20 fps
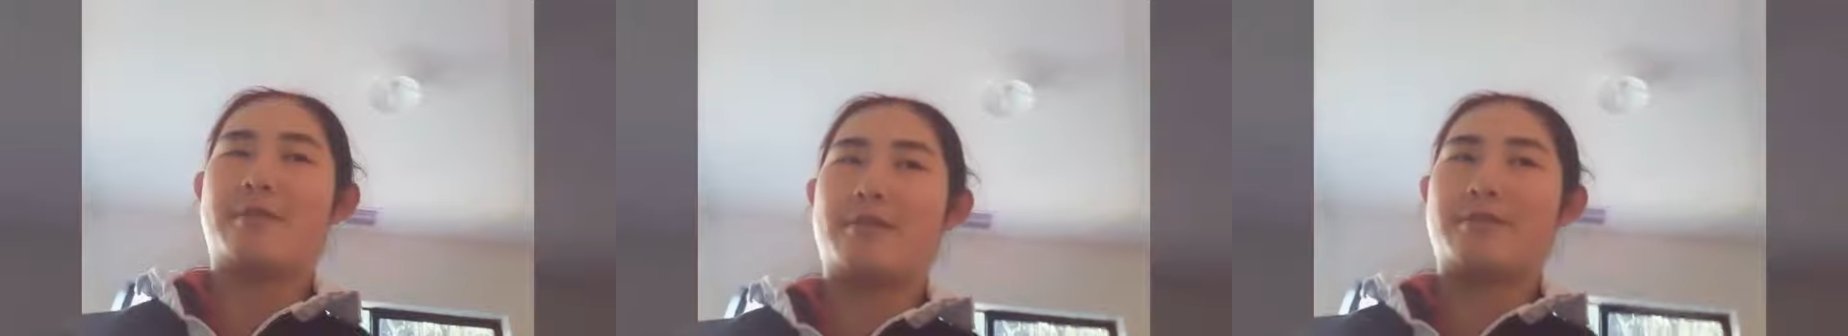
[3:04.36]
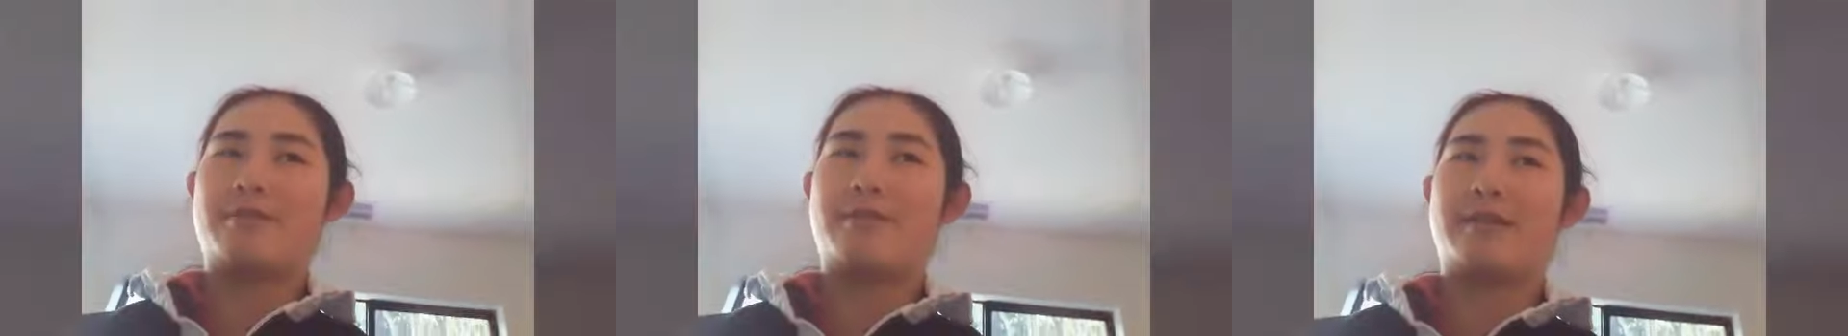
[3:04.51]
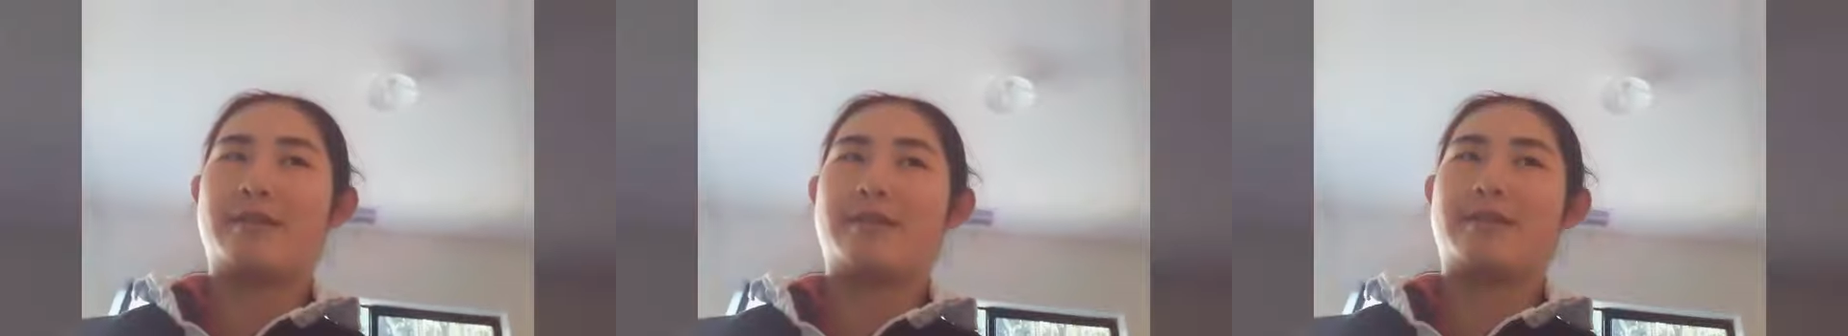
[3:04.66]

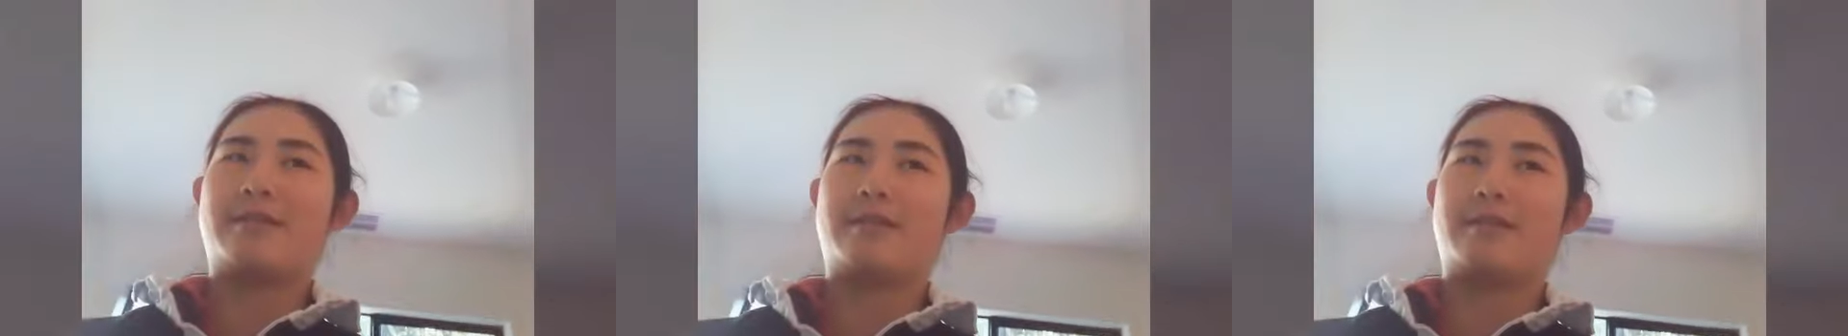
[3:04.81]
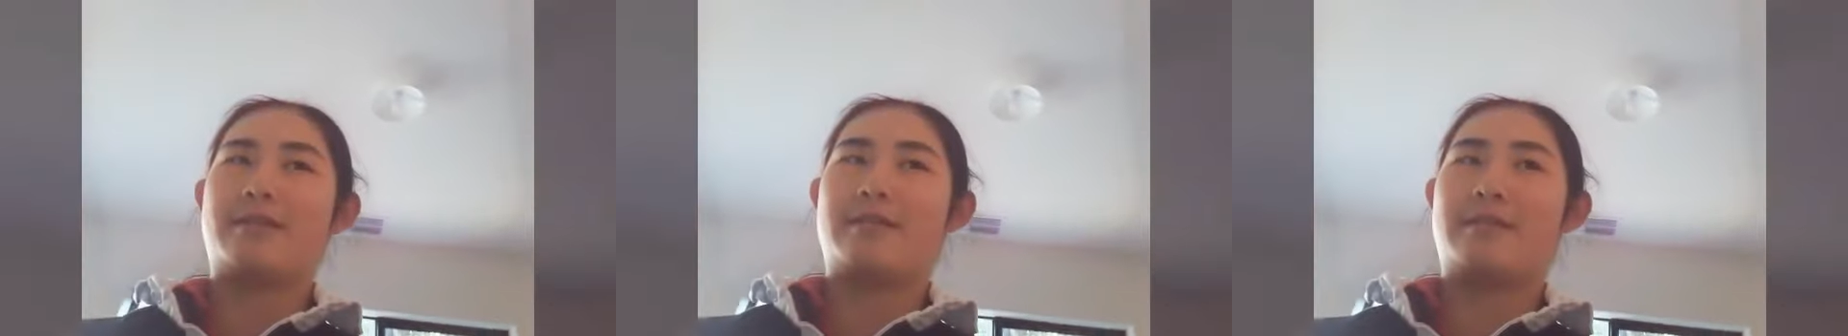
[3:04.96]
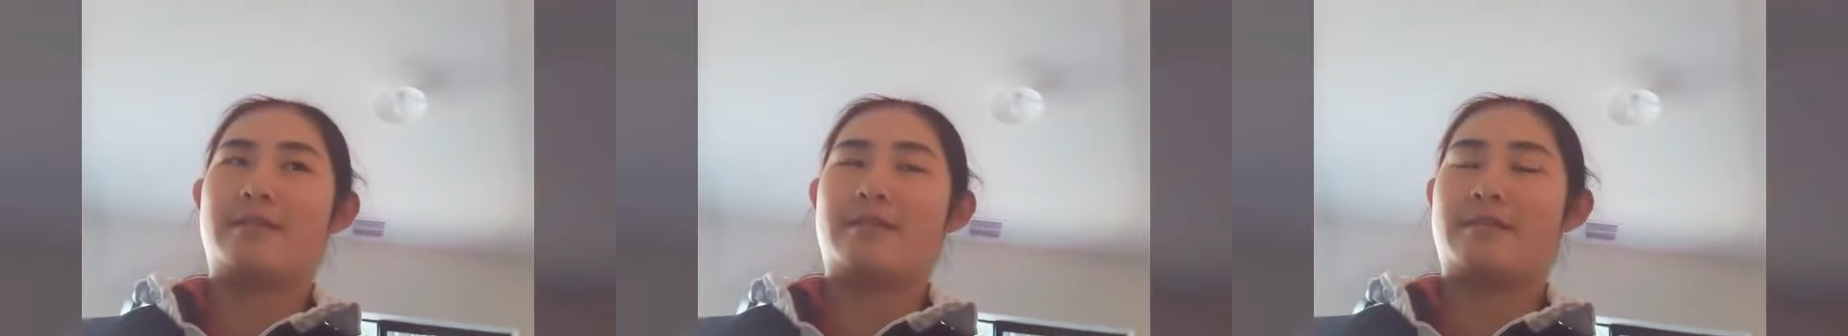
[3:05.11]
all ready to
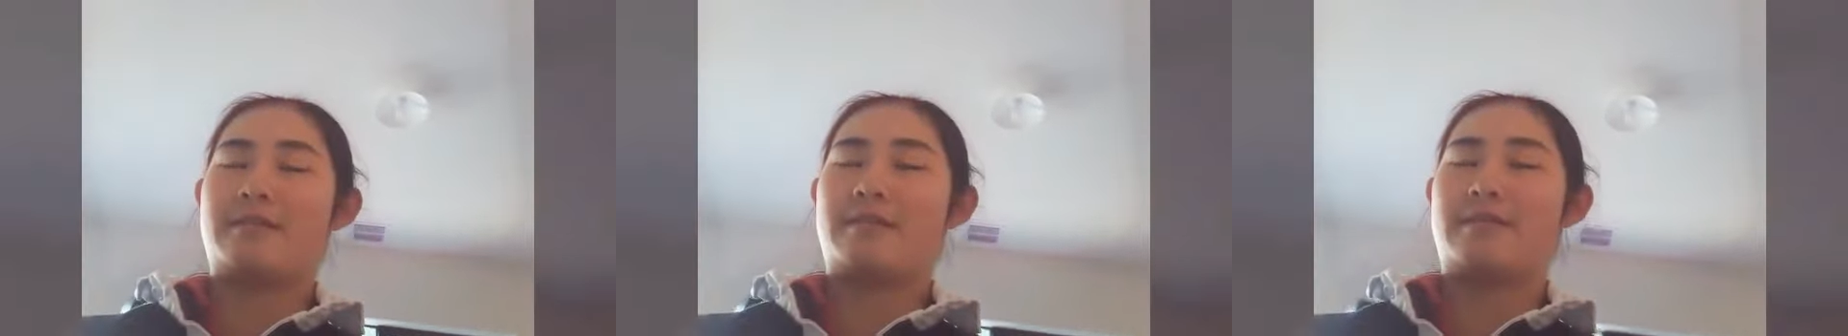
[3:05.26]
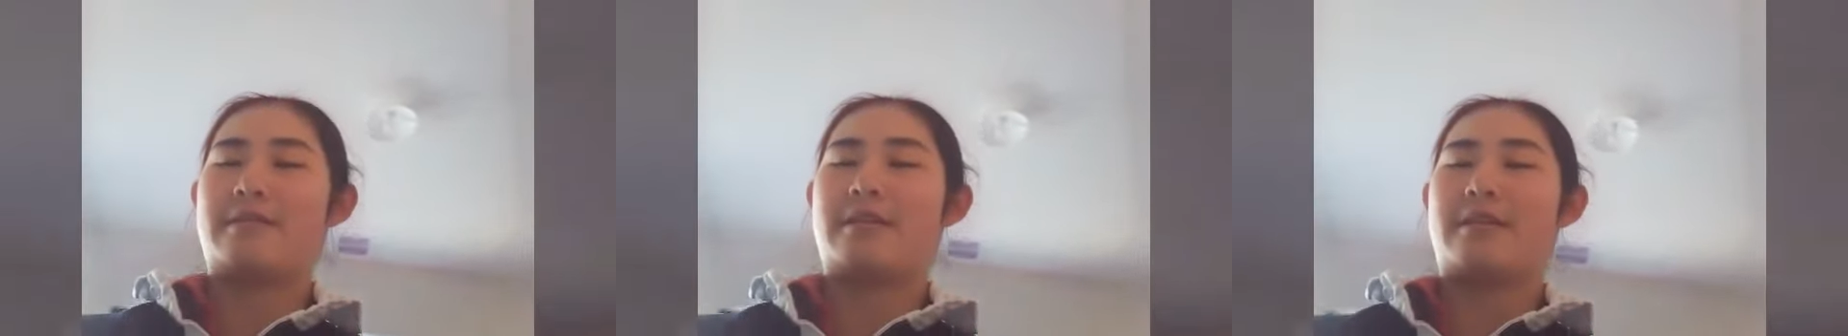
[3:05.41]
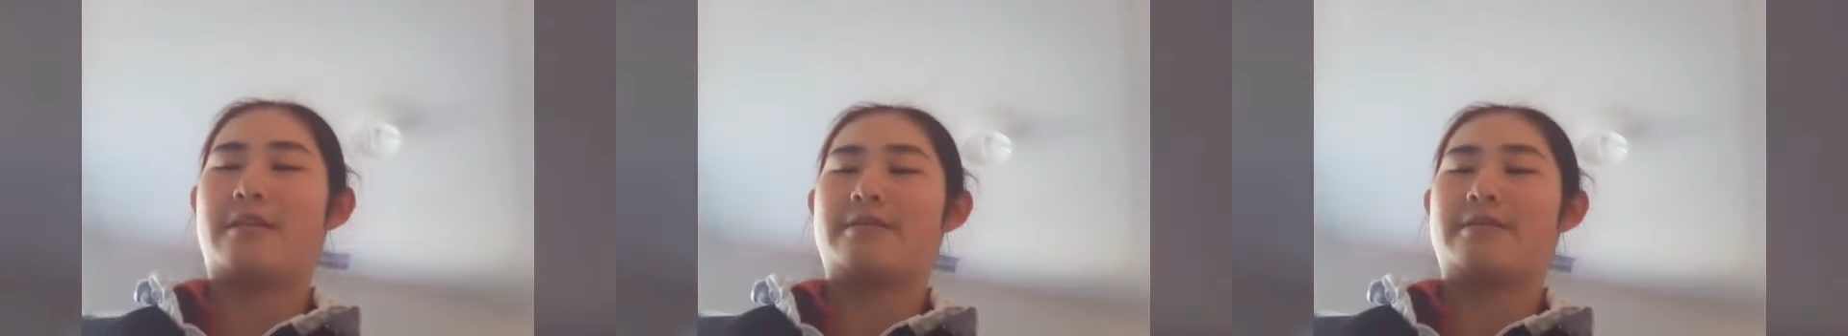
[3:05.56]

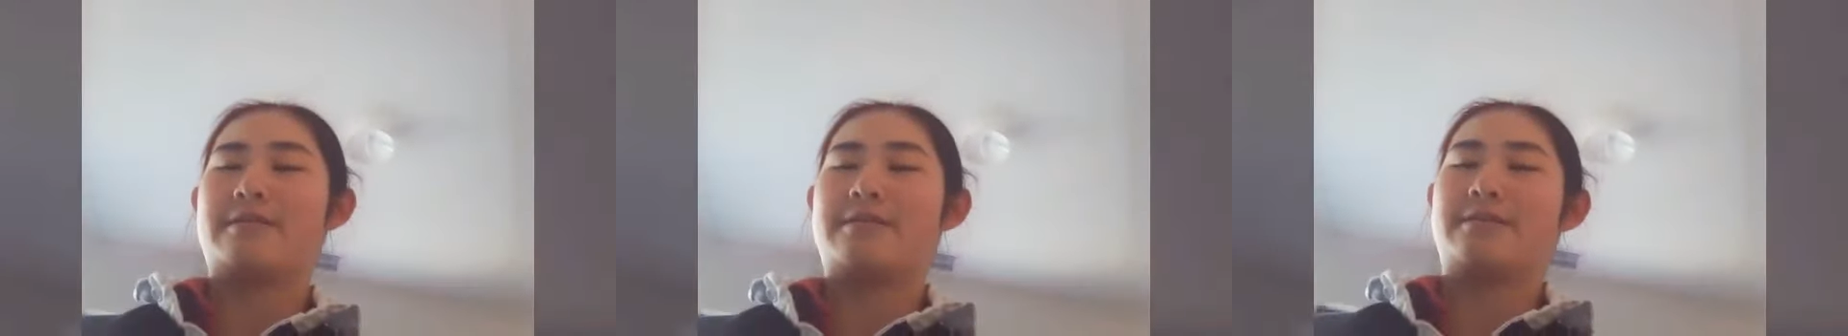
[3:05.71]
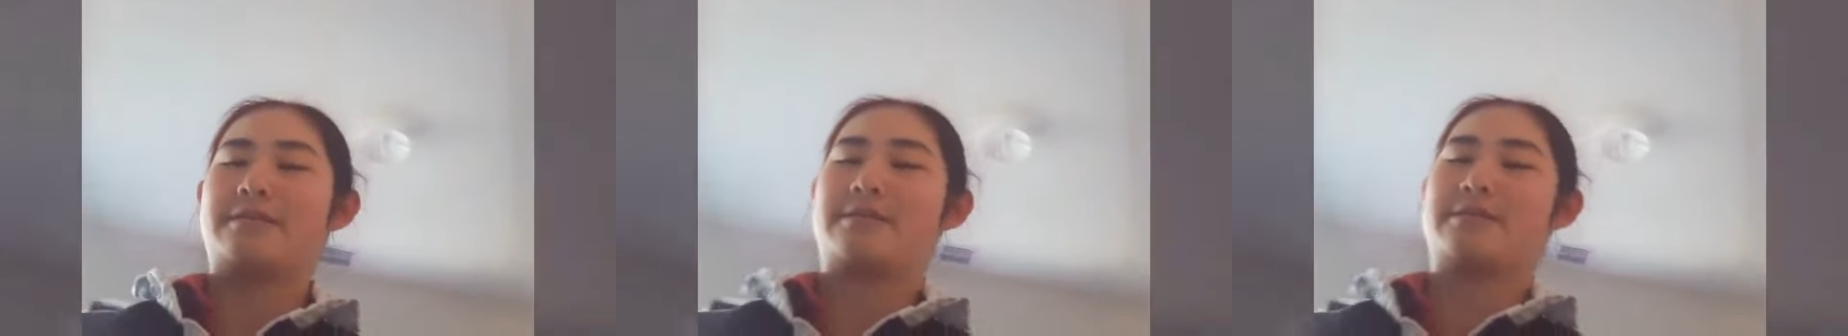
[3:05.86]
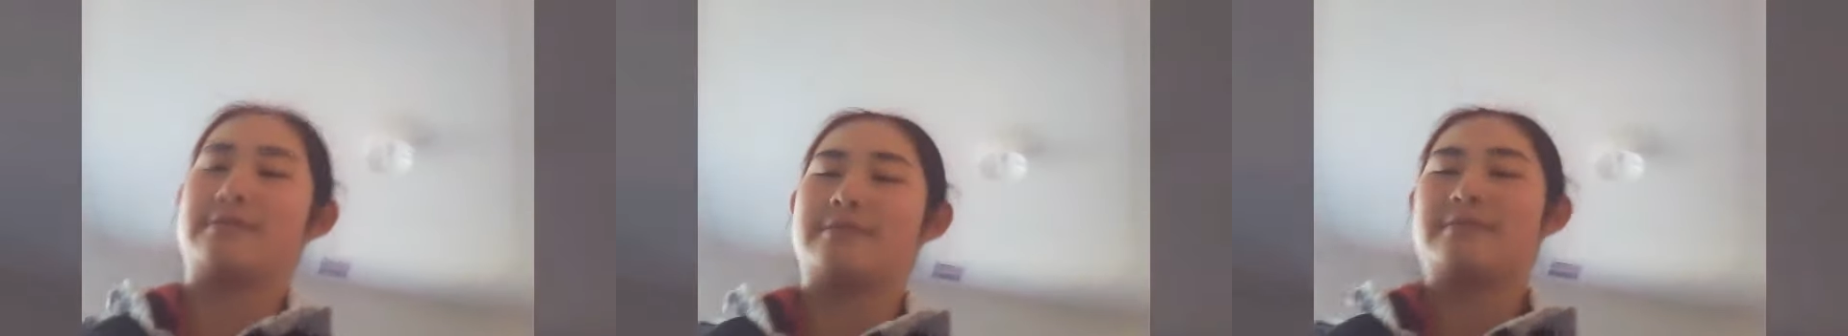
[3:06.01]
go
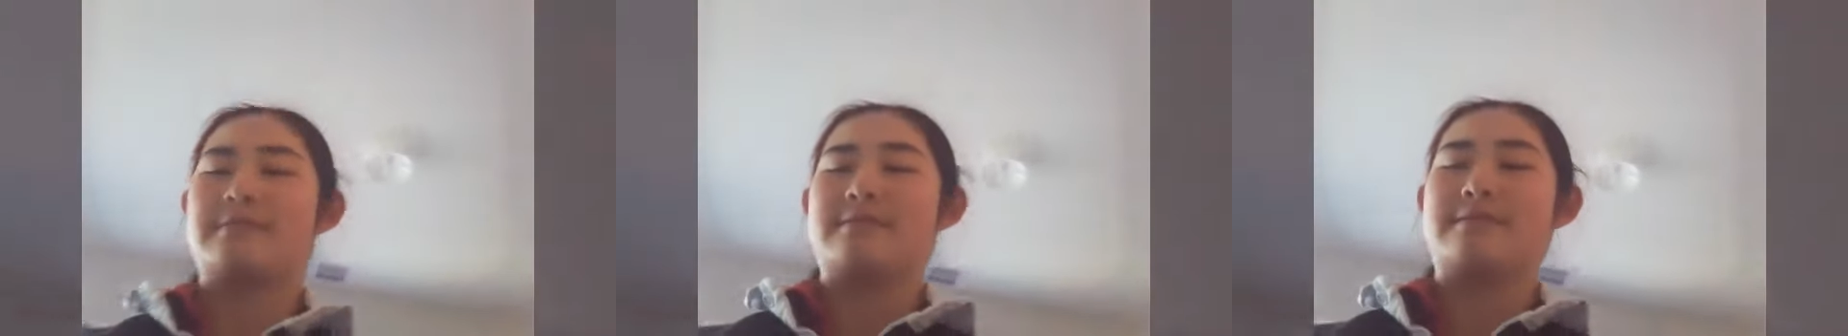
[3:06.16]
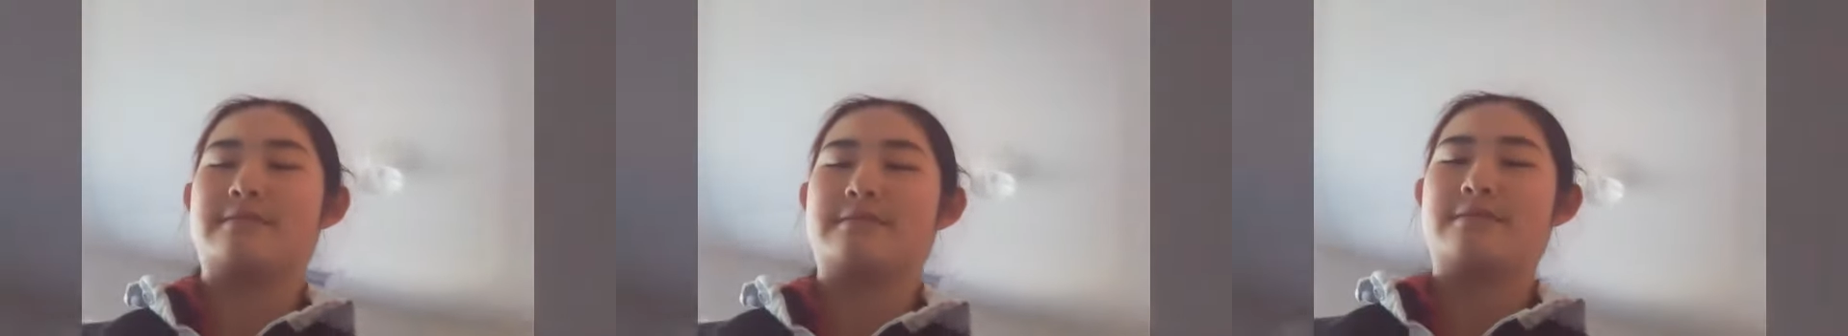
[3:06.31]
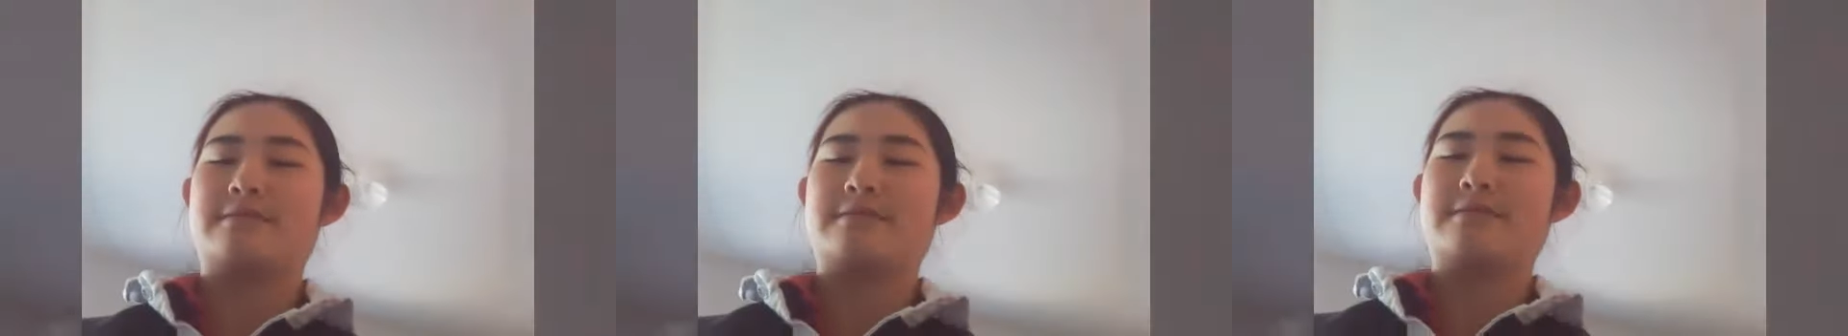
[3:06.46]
to
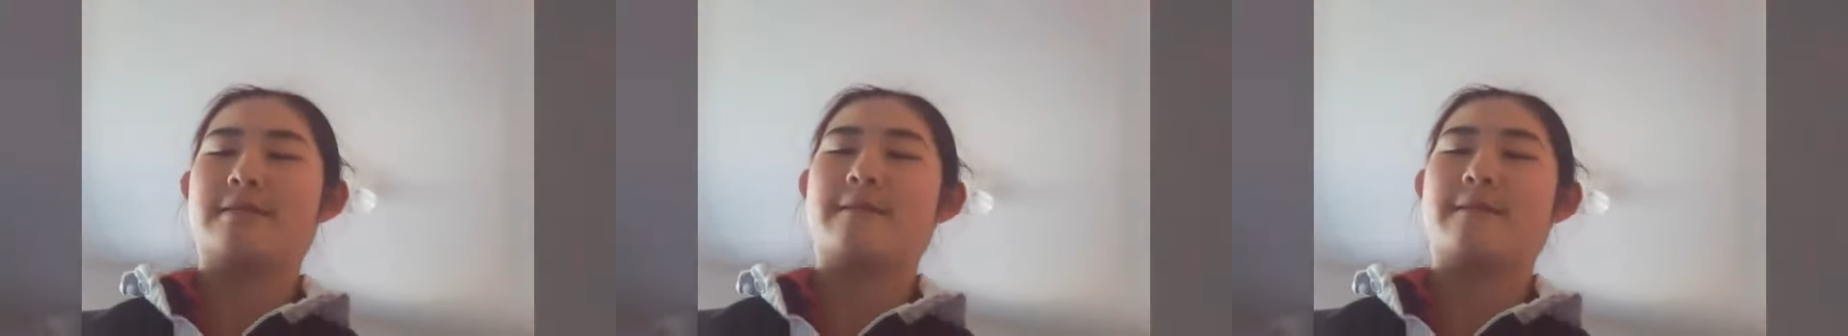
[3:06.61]
school.